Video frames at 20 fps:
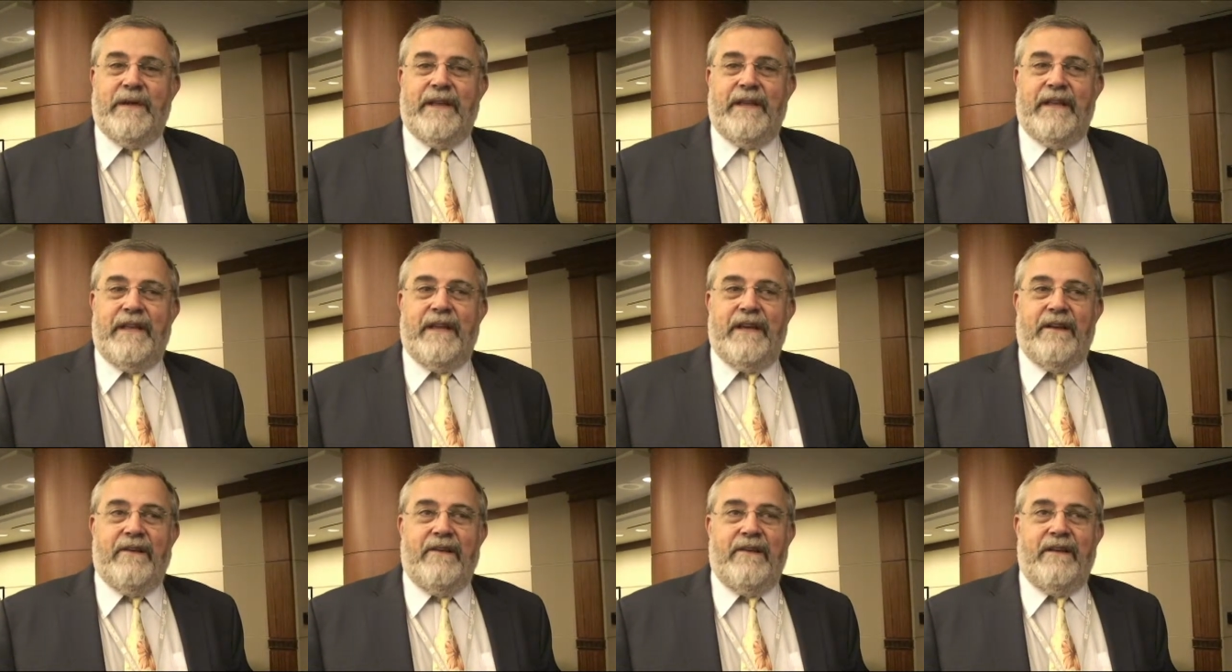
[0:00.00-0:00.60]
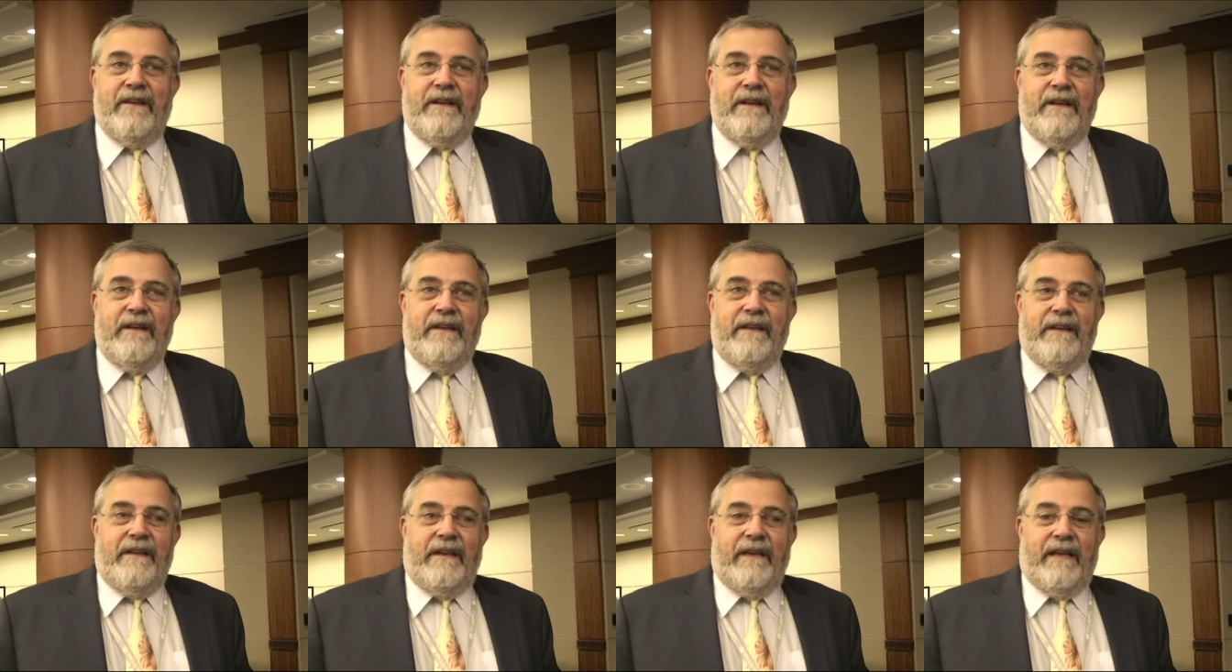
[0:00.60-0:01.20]
meeting here,
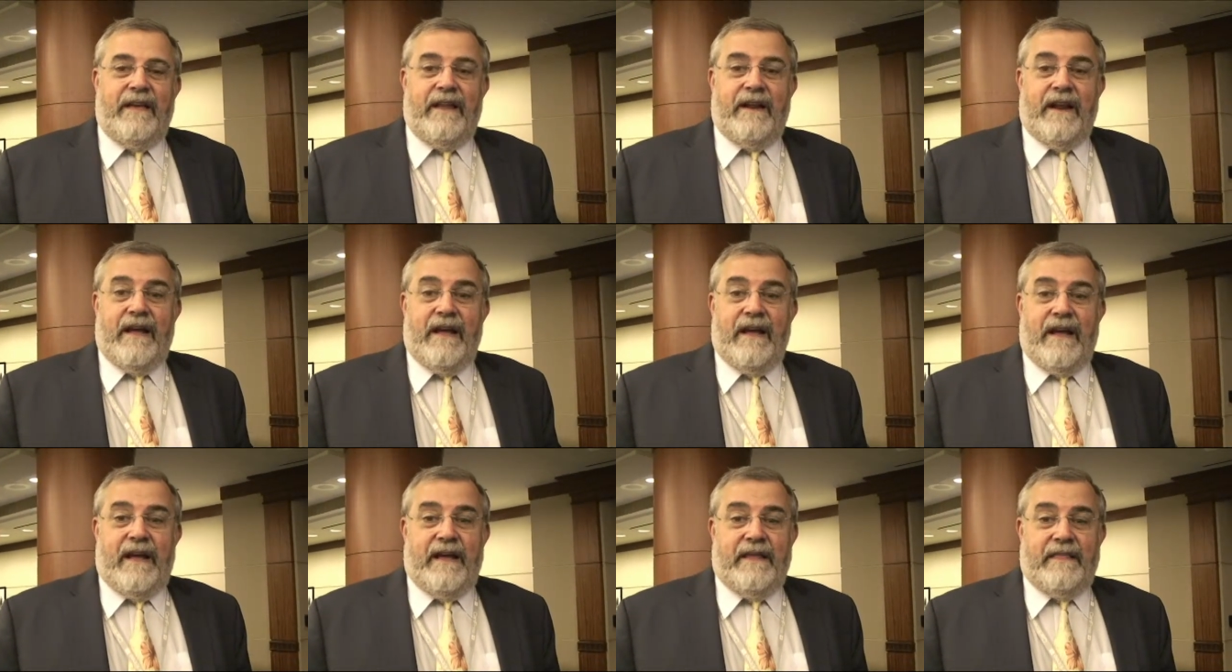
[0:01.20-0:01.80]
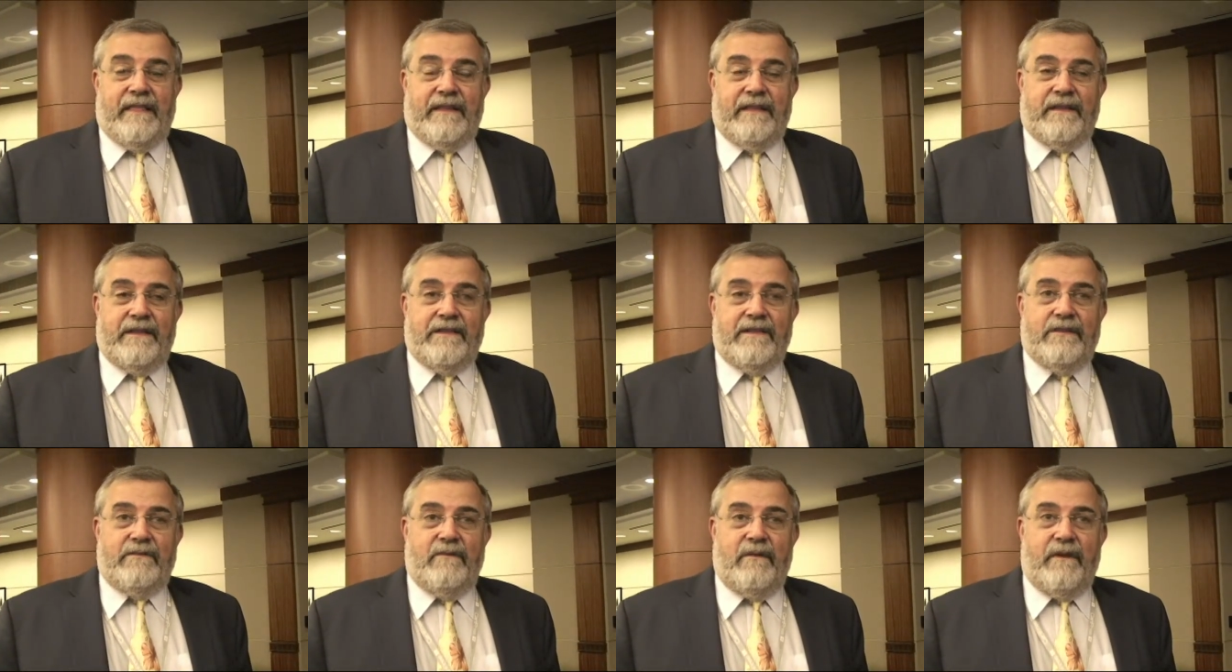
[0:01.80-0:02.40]
and I, I, think
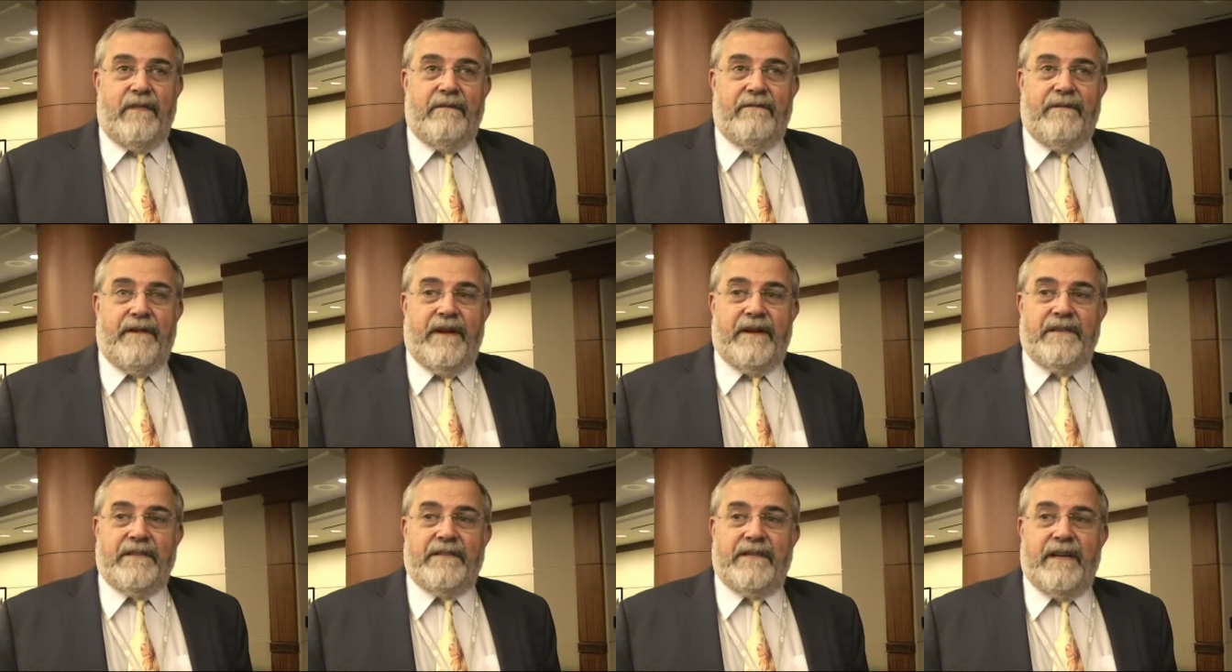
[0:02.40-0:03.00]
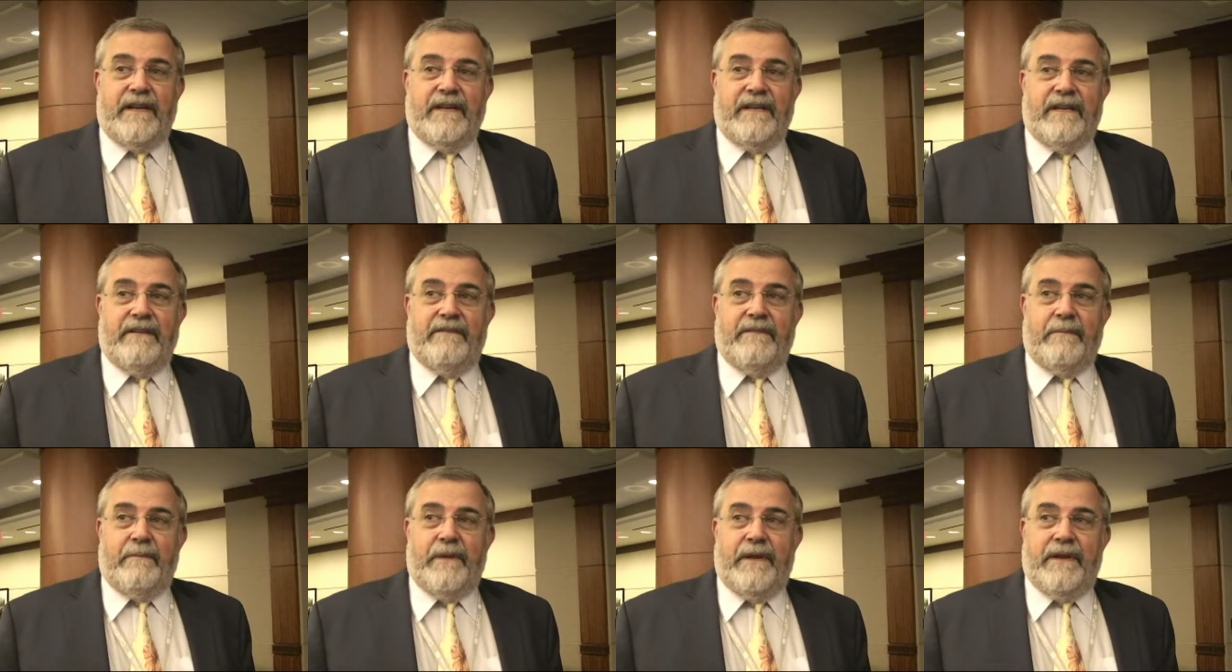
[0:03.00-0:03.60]
this is one of the finest
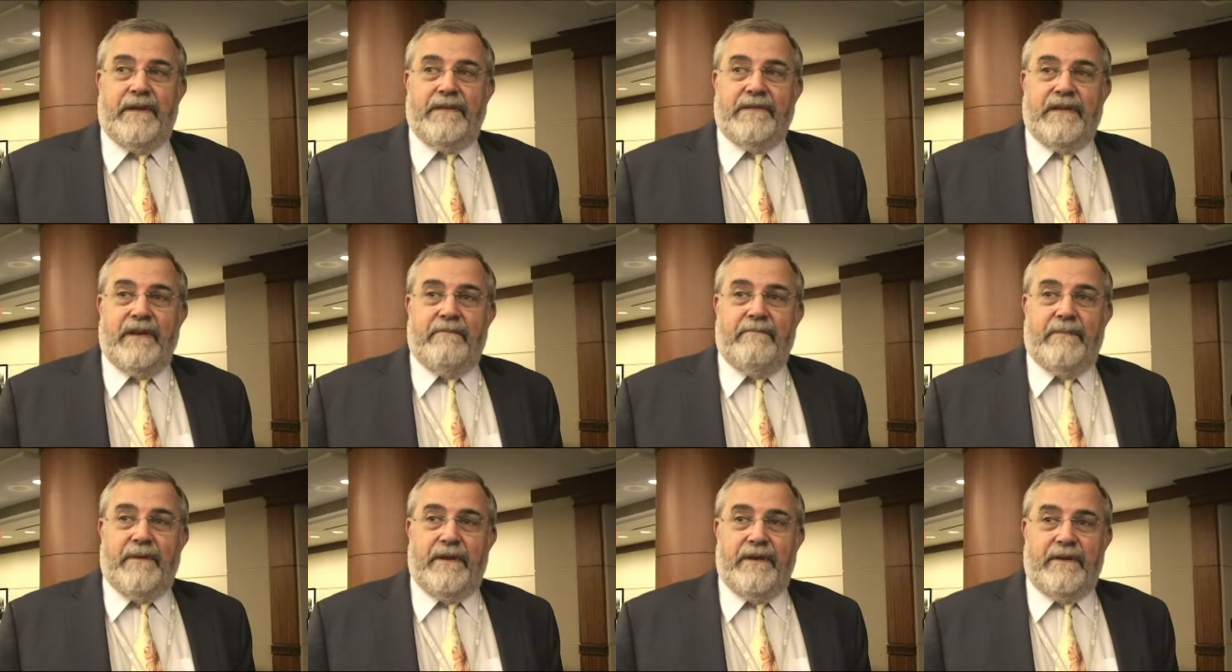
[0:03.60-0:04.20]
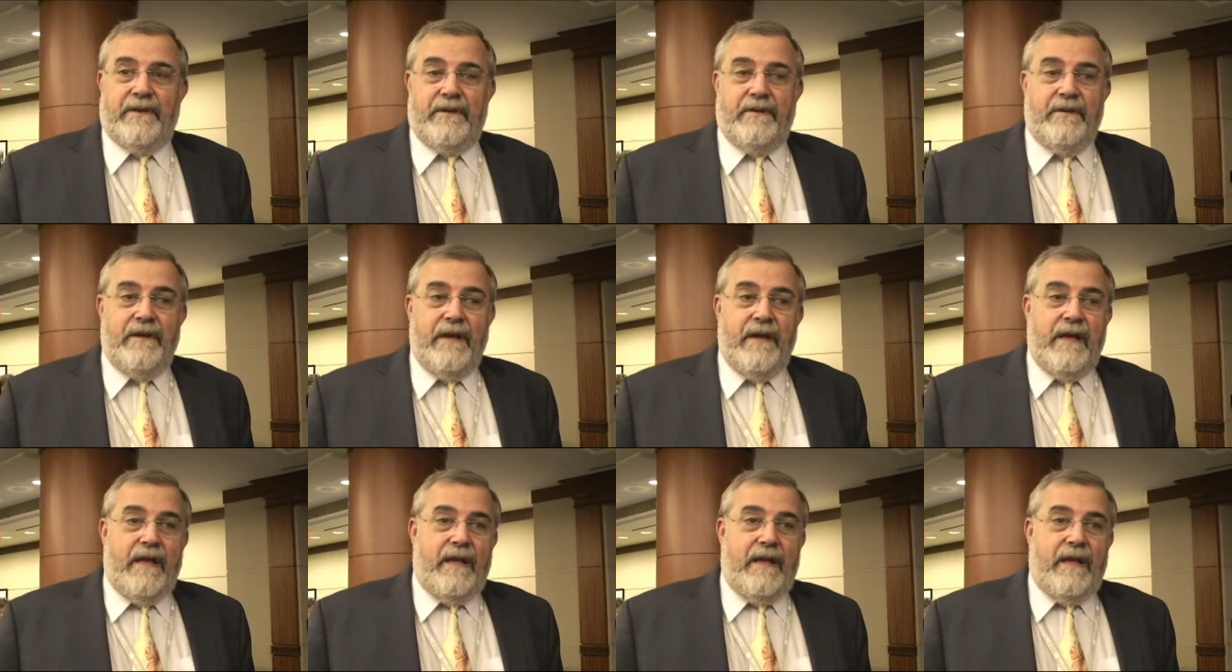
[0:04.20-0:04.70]
scientific meetings I've been to.